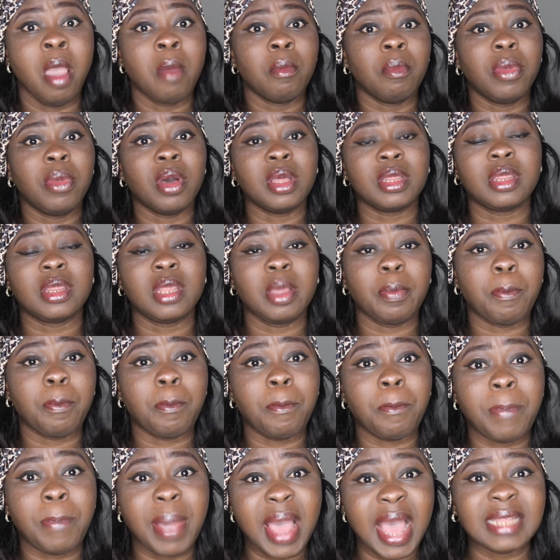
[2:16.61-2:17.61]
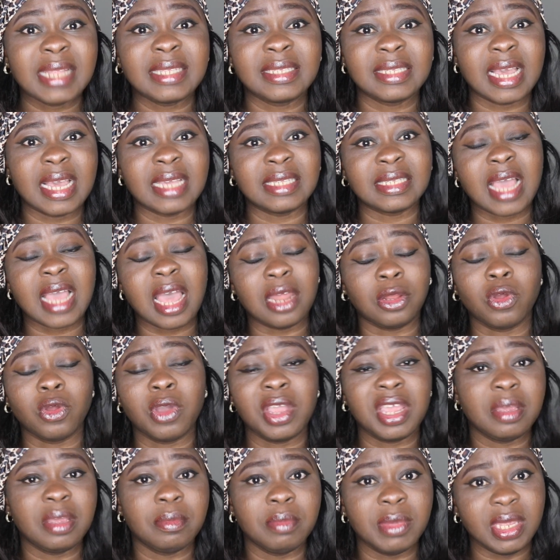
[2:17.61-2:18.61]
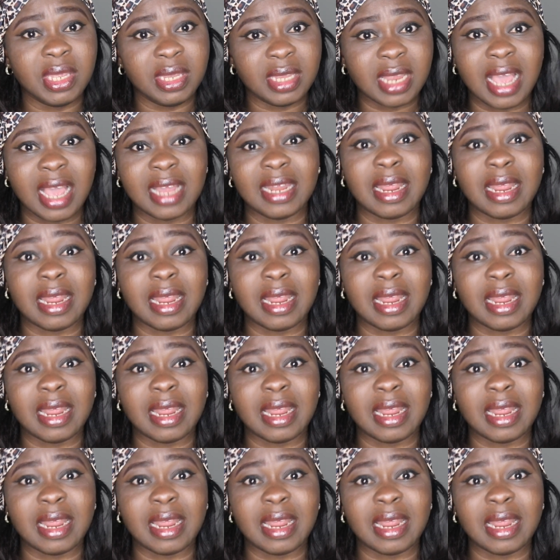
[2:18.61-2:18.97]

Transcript: But the part that is annoying me now,